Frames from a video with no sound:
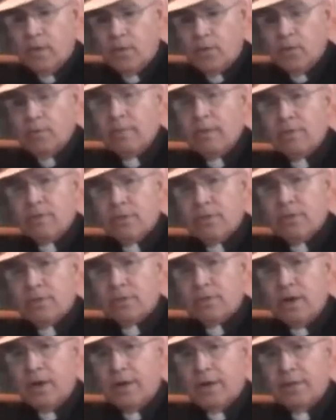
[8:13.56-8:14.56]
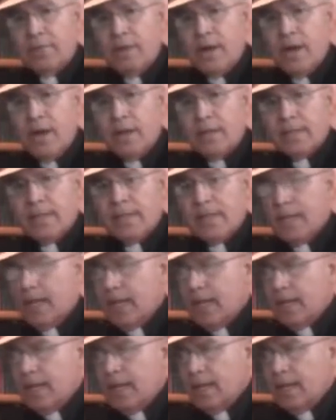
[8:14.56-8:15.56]
remember, you're talking about
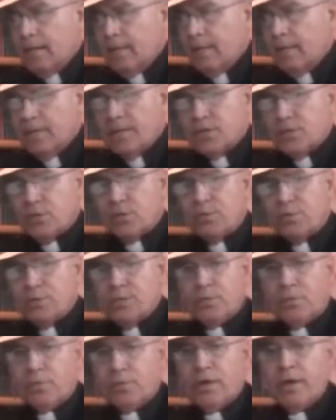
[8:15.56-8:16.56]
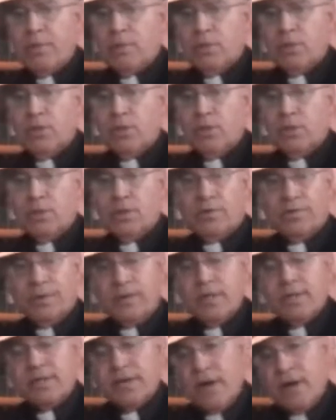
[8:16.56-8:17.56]
the supreme ruler of the
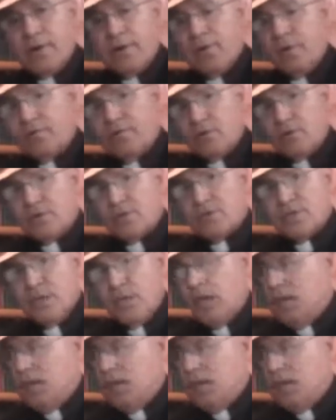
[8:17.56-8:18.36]
entire universe.